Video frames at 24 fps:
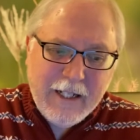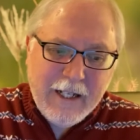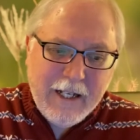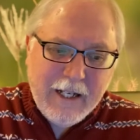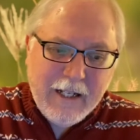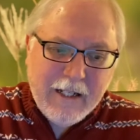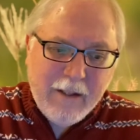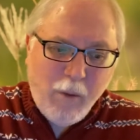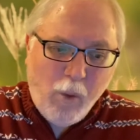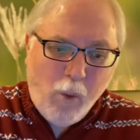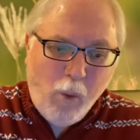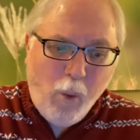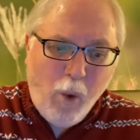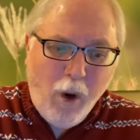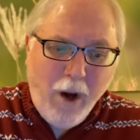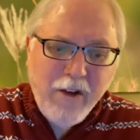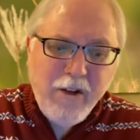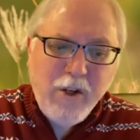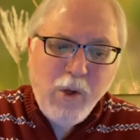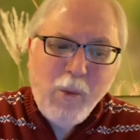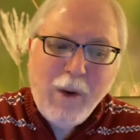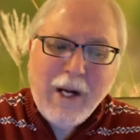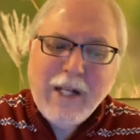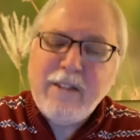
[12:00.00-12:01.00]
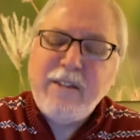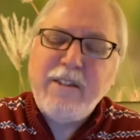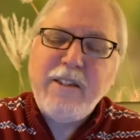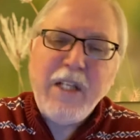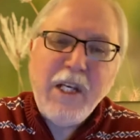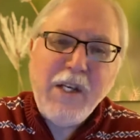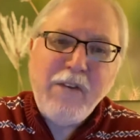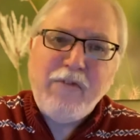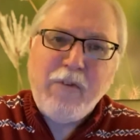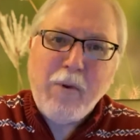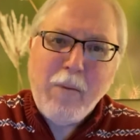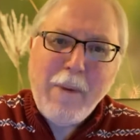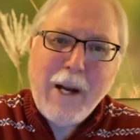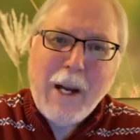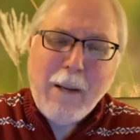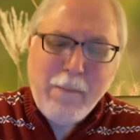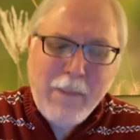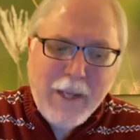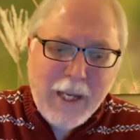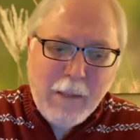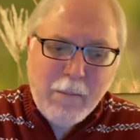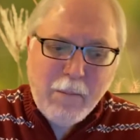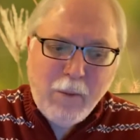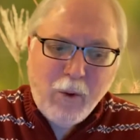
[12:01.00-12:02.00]
What do I see for my
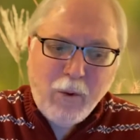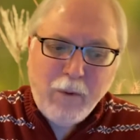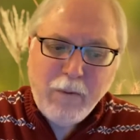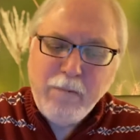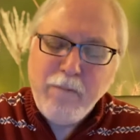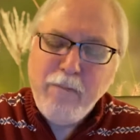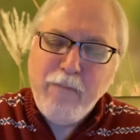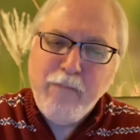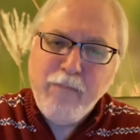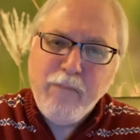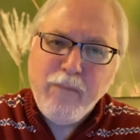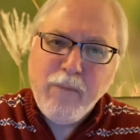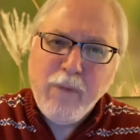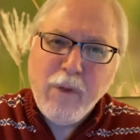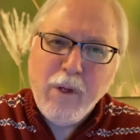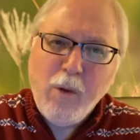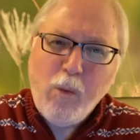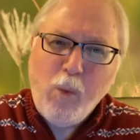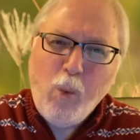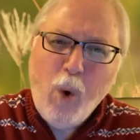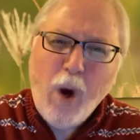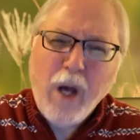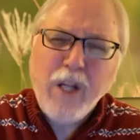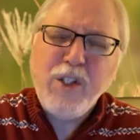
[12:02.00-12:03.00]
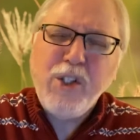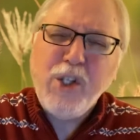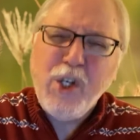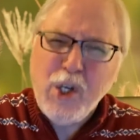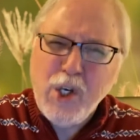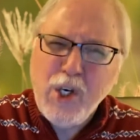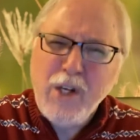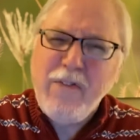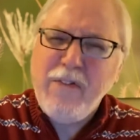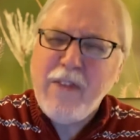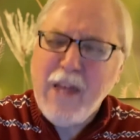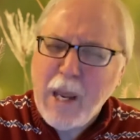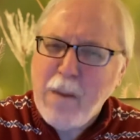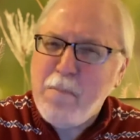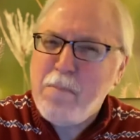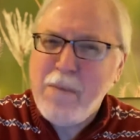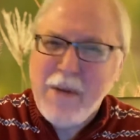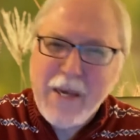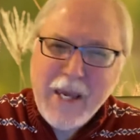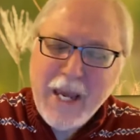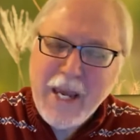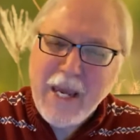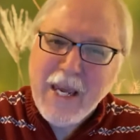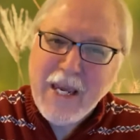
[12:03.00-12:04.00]
people? What could they
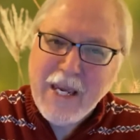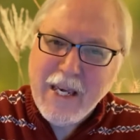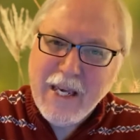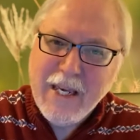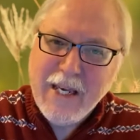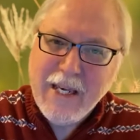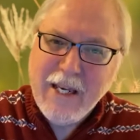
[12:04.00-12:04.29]
be?